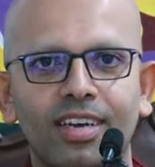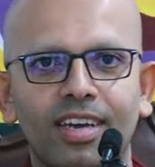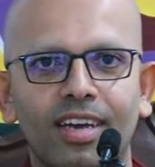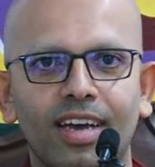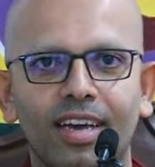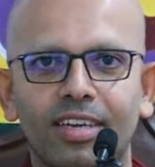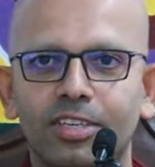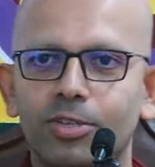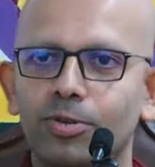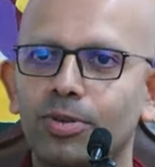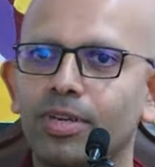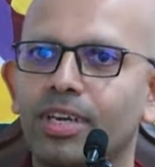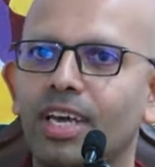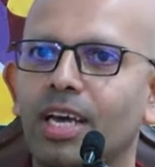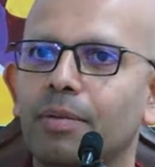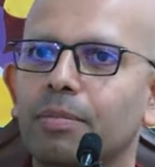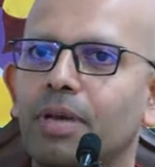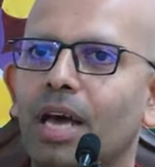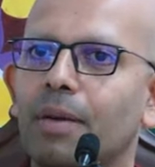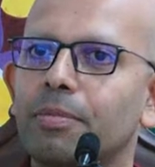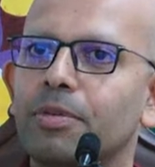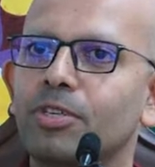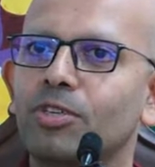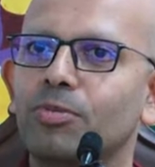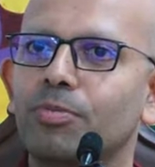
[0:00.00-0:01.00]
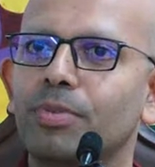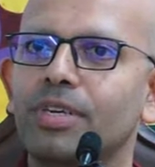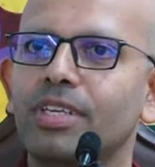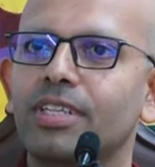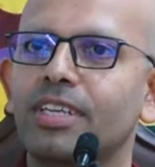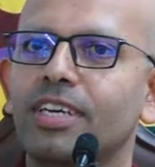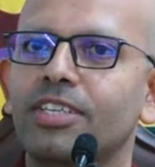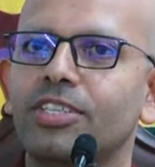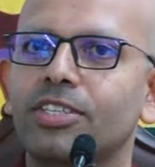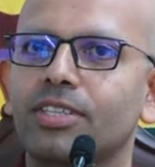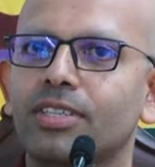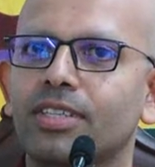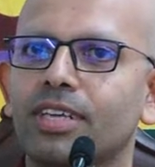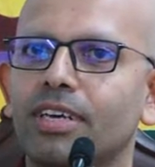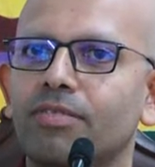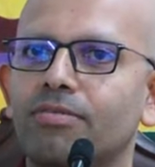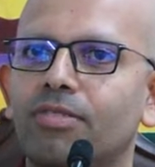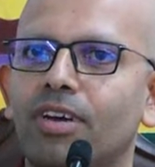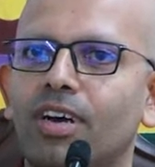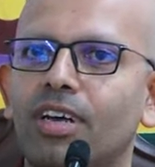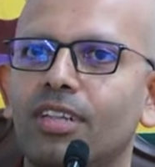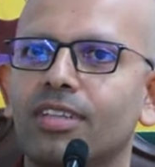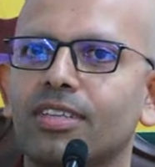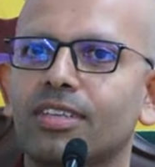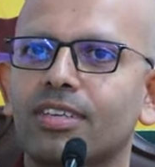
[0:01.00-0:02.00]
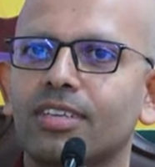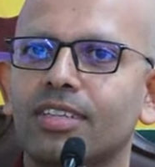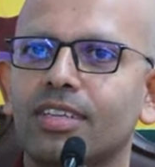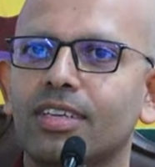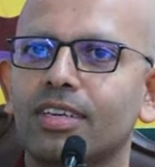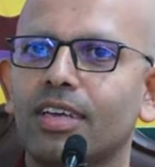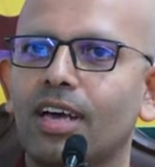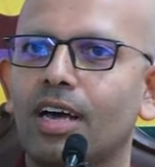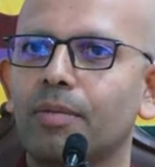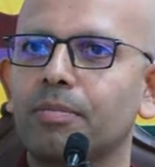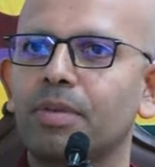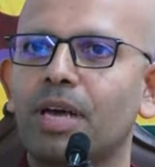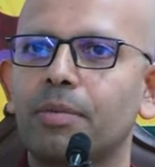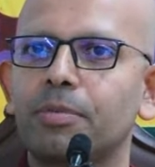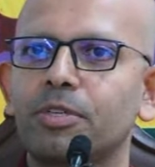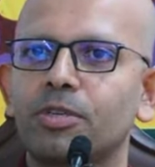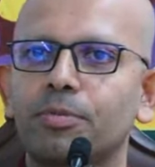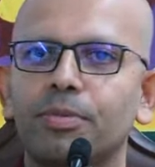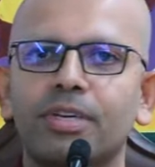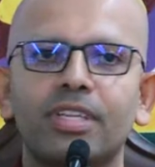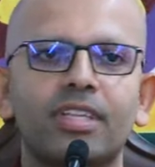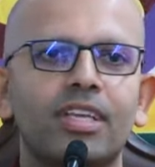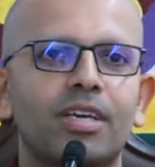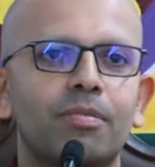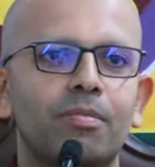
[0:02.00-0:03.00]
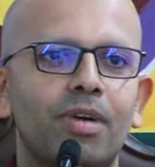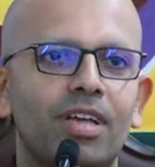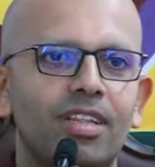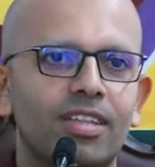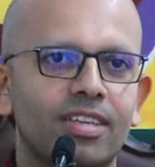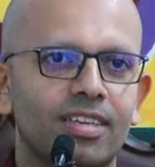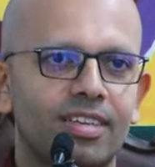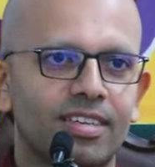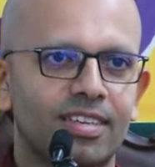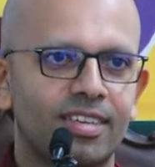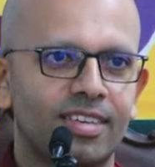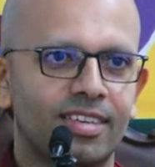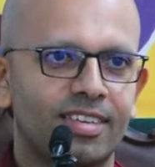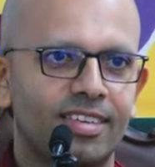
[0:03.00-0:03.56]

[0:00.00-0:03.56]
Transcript: And today I'm happy to be their, their father. They, I'm happy to be their mother.